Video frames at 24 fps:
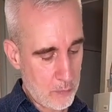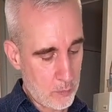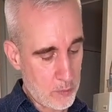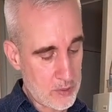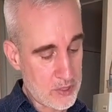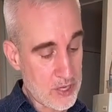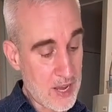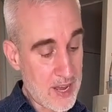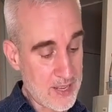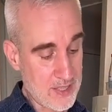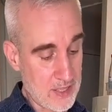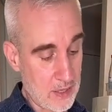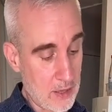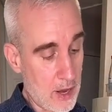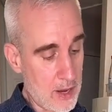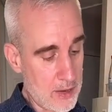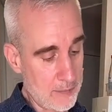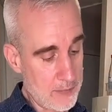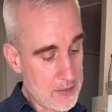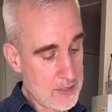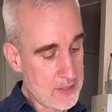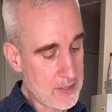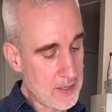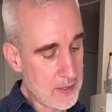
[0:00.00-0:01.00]
Which has a lot
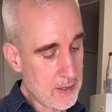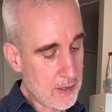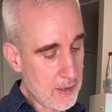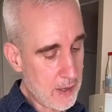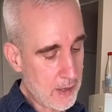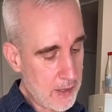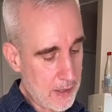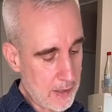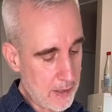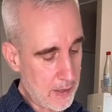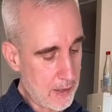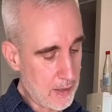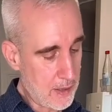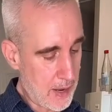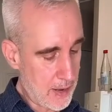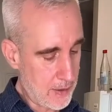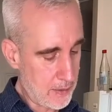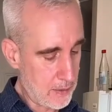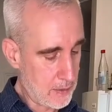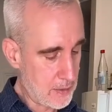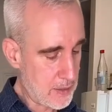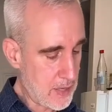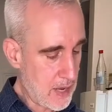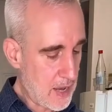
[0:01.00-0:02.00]
of acidity in it.
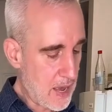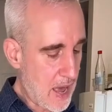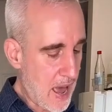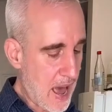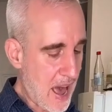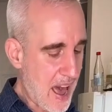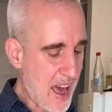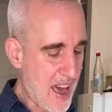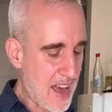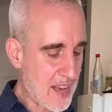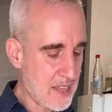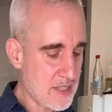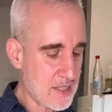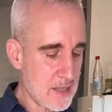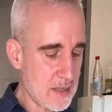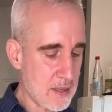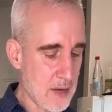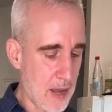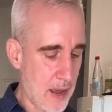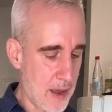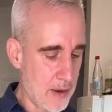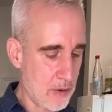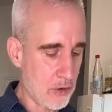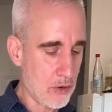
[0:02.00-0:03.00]
And acid
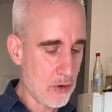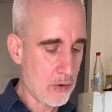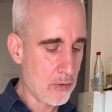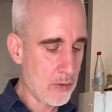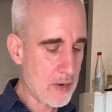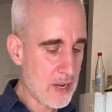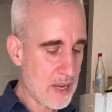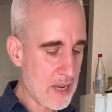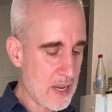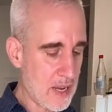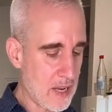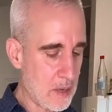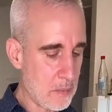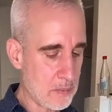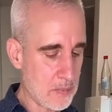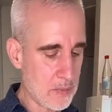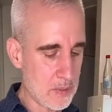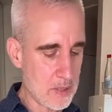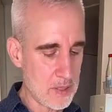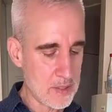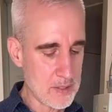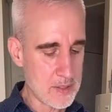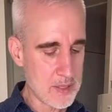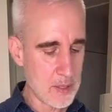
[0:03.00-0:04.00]
and cream
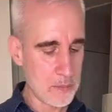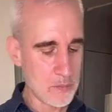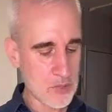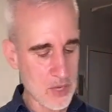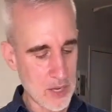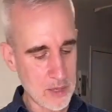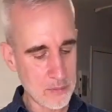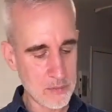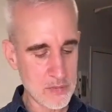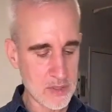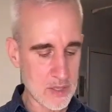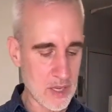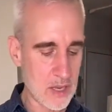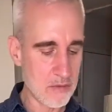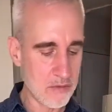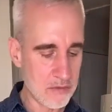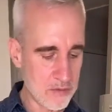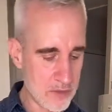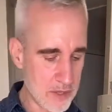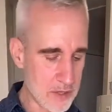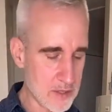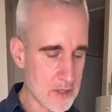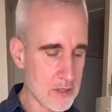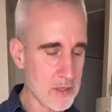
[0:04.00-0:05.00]
can sometimes
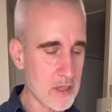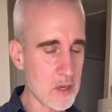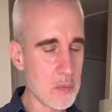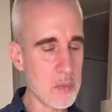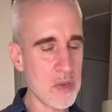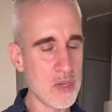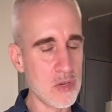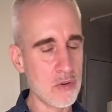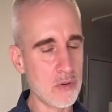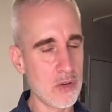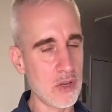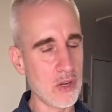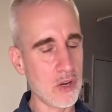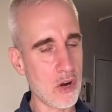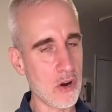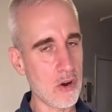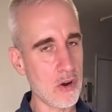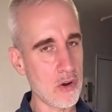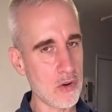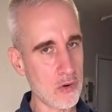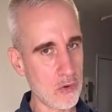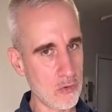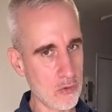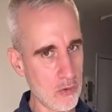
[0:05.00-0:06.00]
conflict a little bit. You can
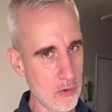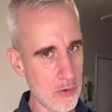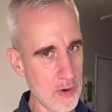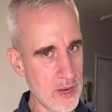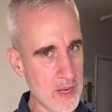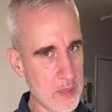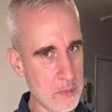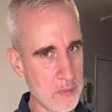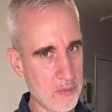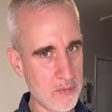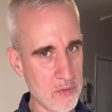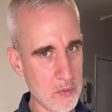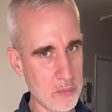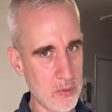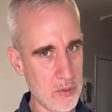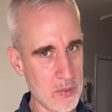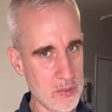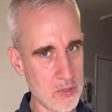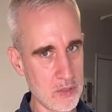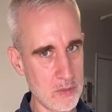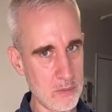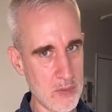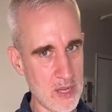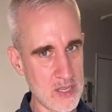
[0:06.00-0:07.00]
curdle cream if you
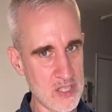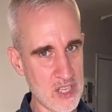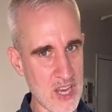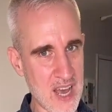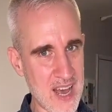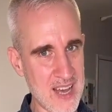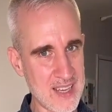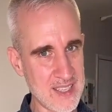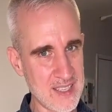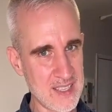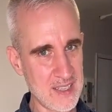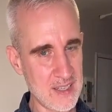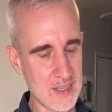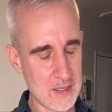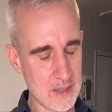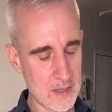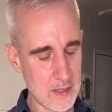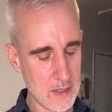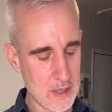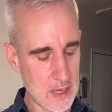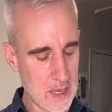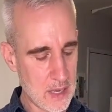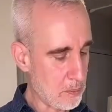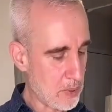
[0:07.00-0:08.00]
put too much acid in
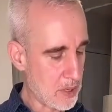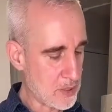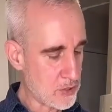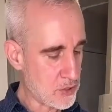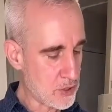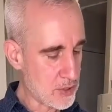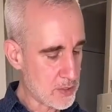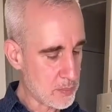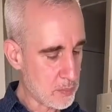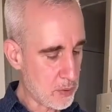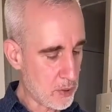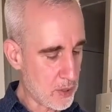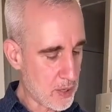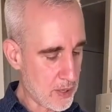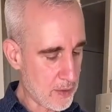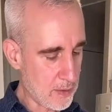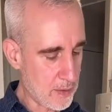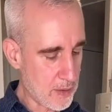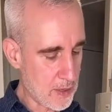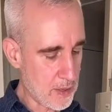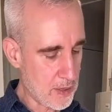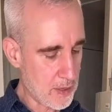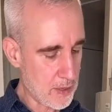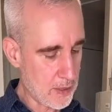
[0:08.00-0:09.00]
it. But just putting
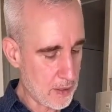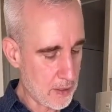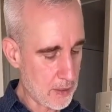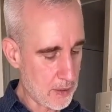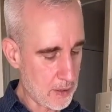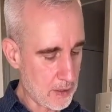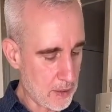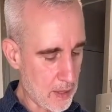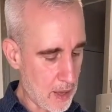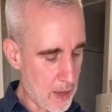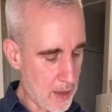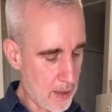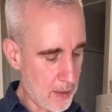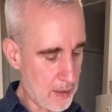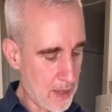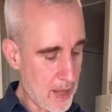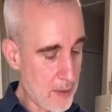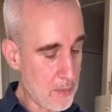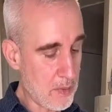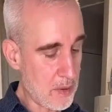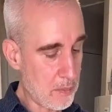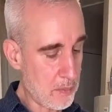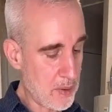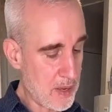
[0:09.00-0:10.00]
the
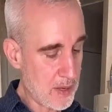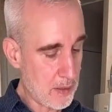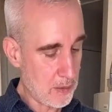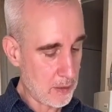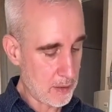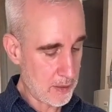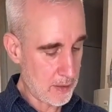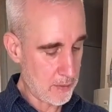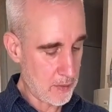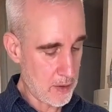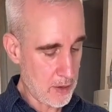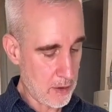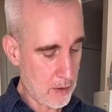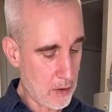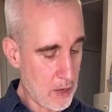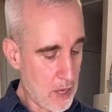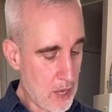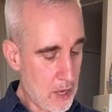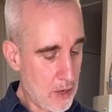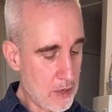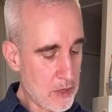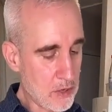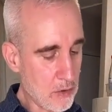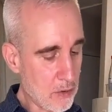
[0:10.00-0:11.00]
lemon peel in there,
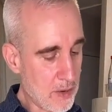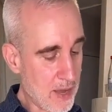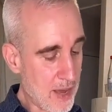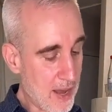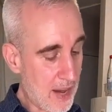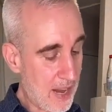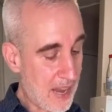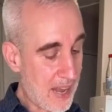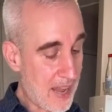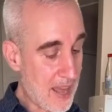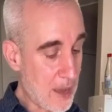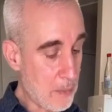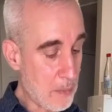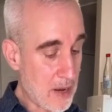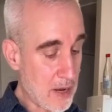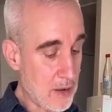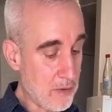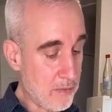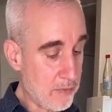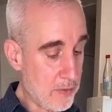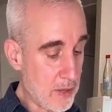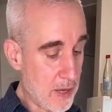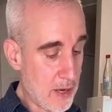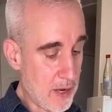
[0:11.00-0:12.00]
you'll get
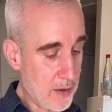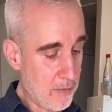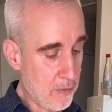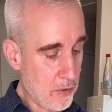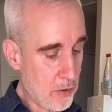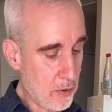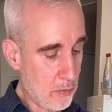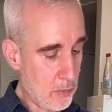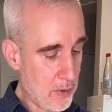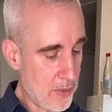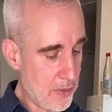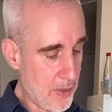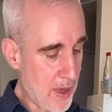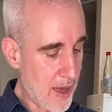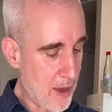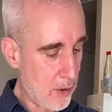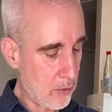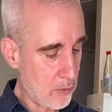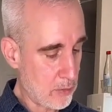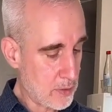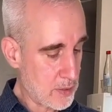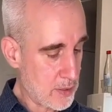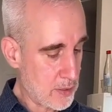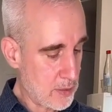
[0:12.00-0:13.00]
lemony flavor
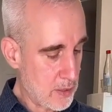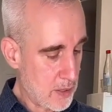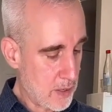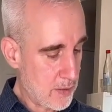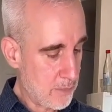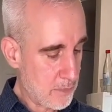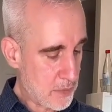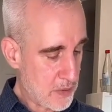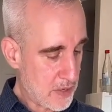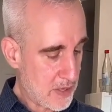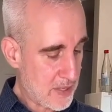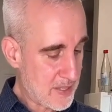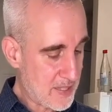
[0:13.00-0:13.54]
without the